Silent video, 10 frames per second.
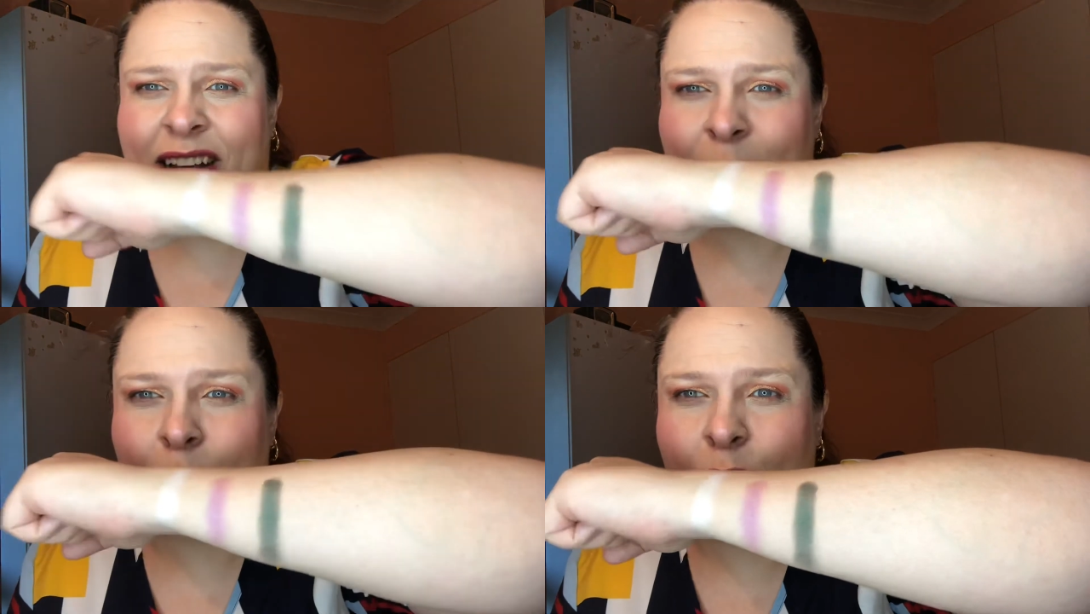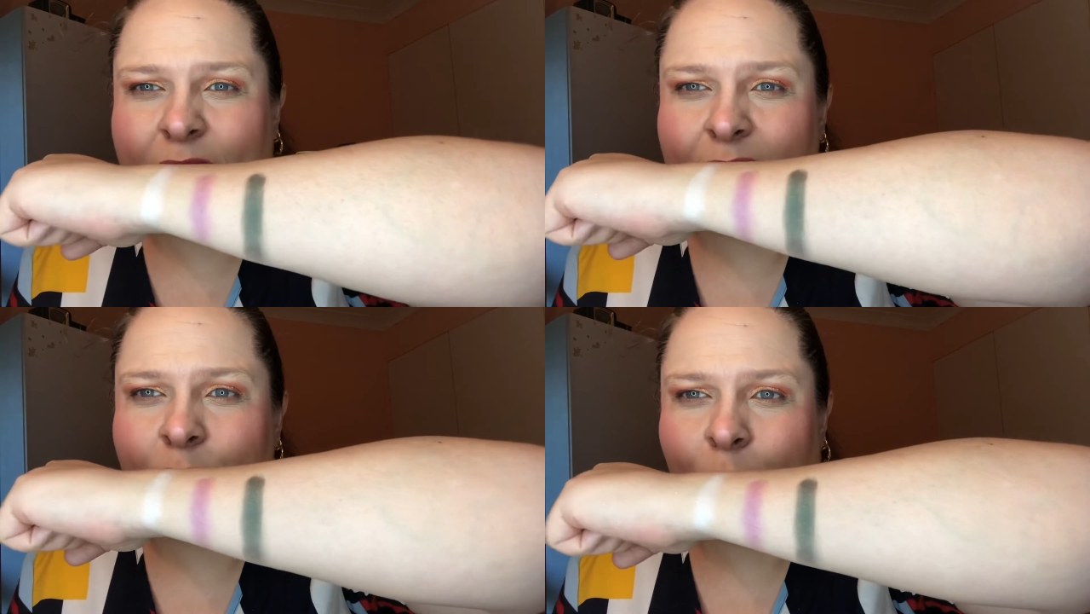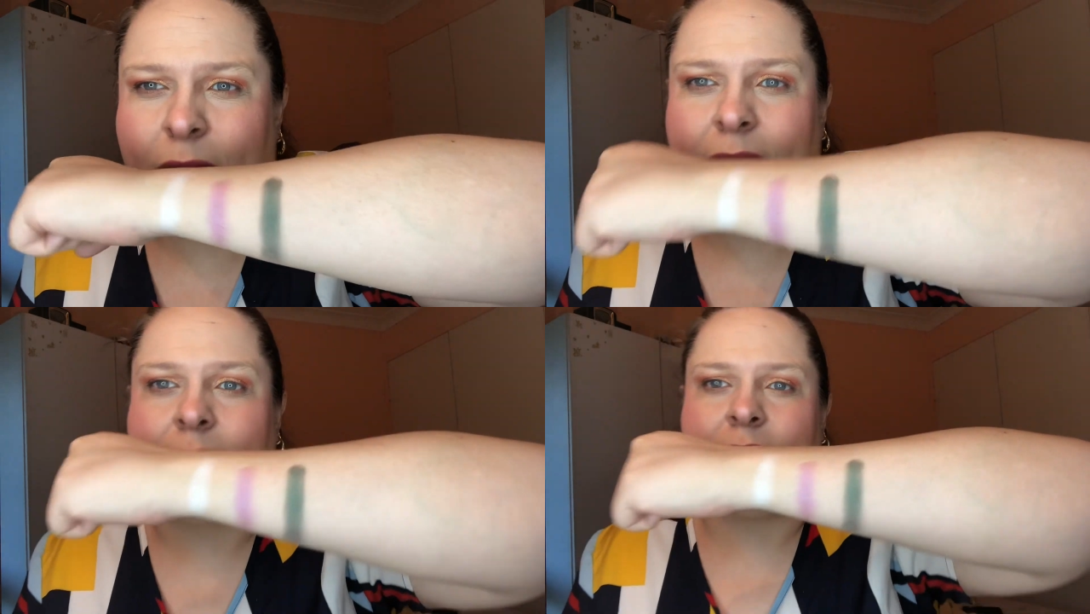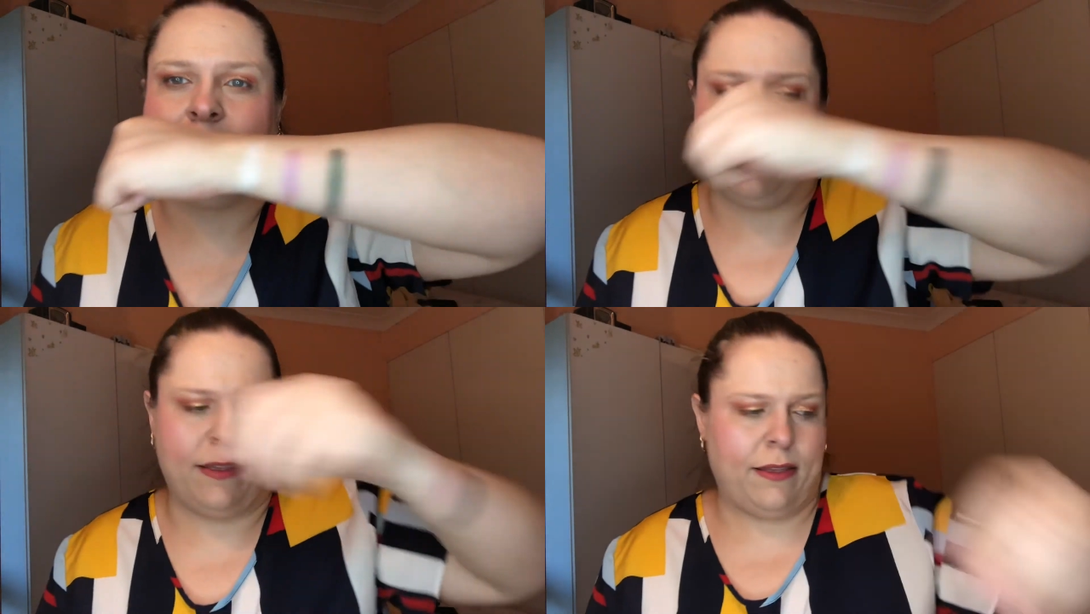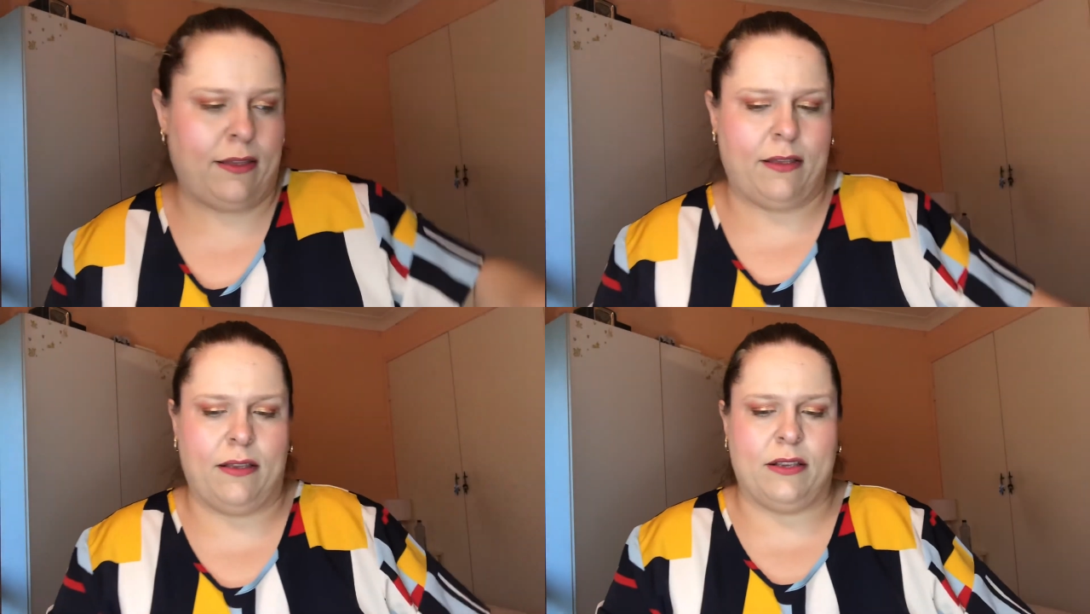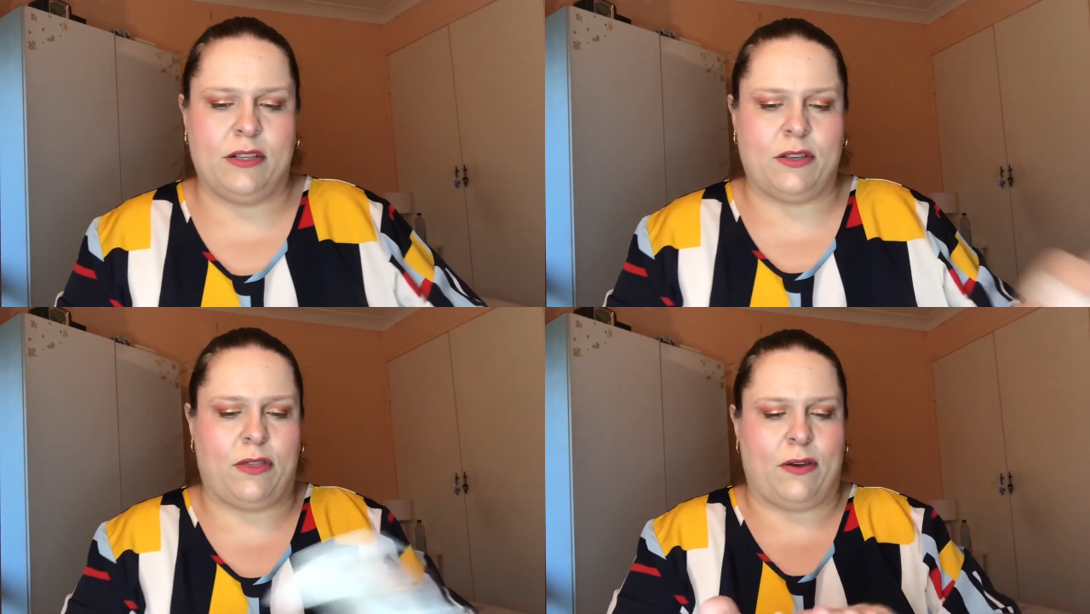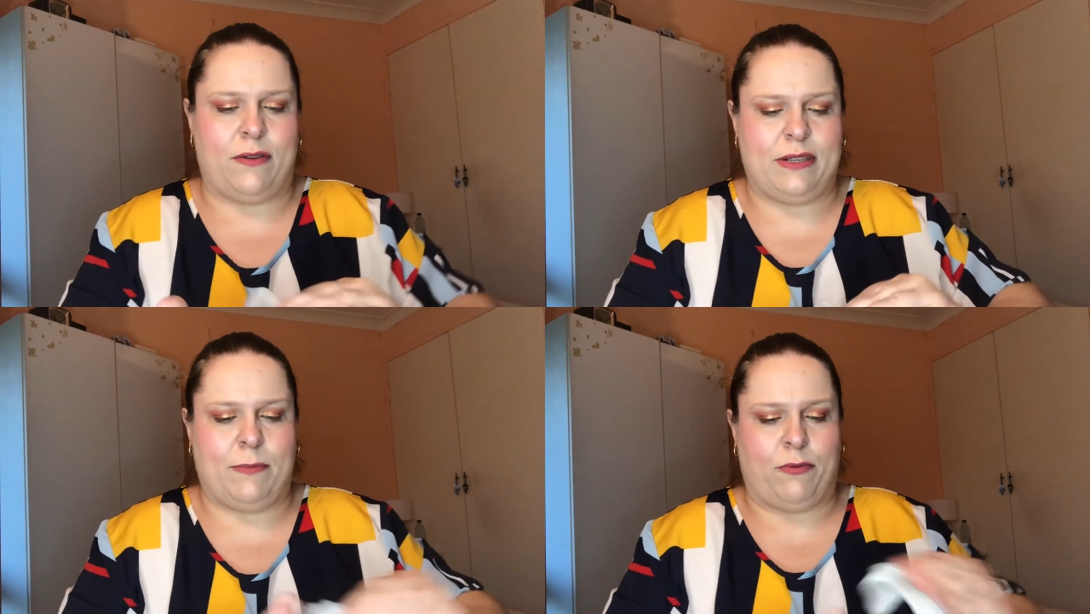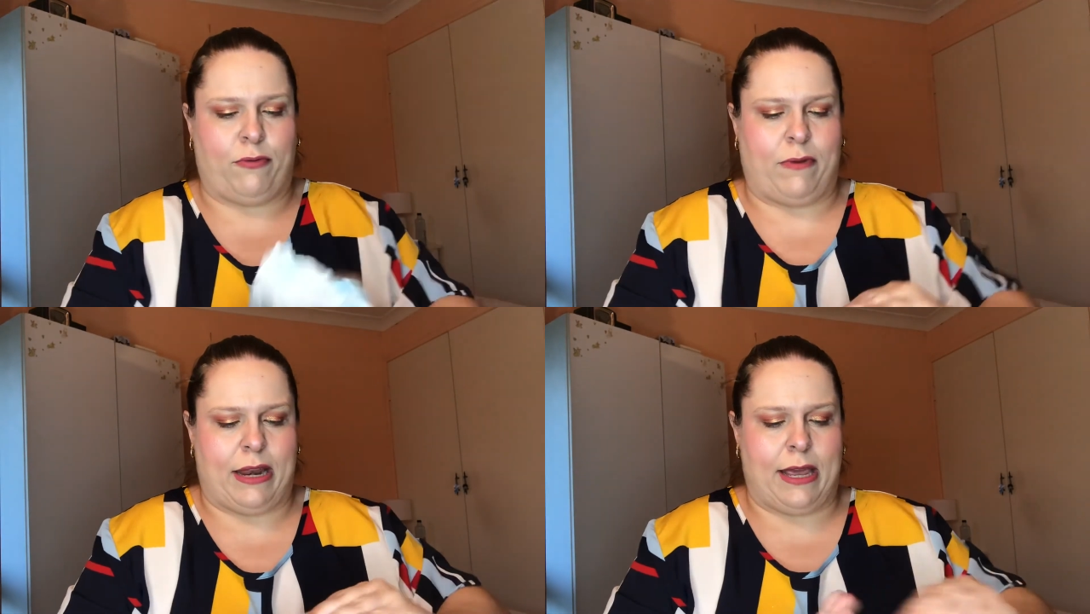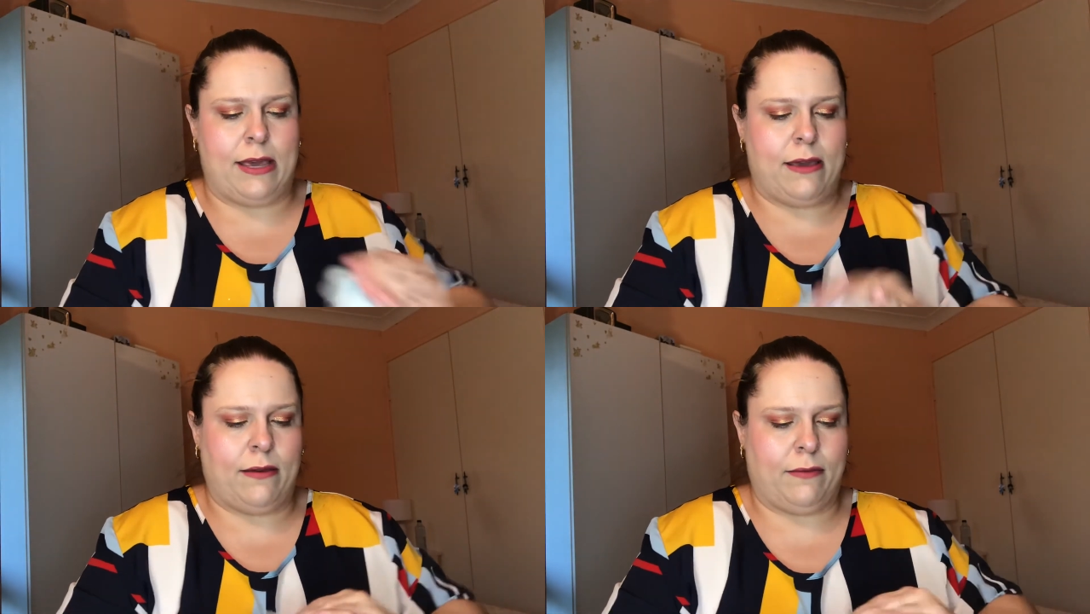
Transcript: murky green. So those are pretty.